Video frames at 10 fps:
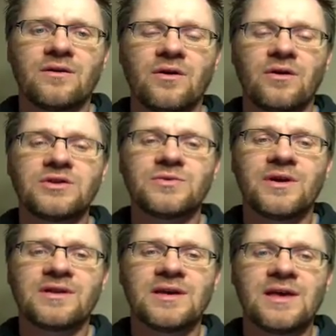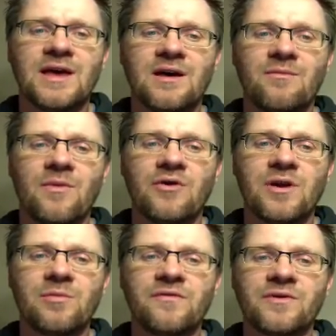onto it our
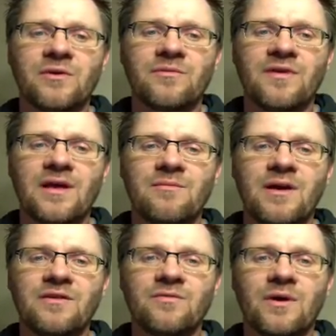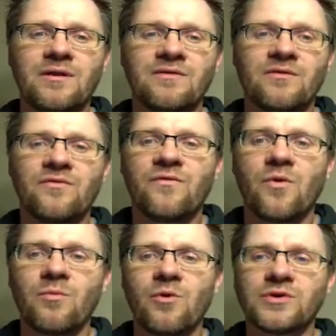number of terms, n minus 1. So
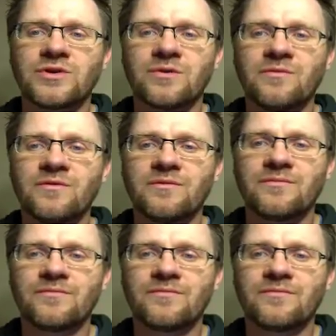4 more terms.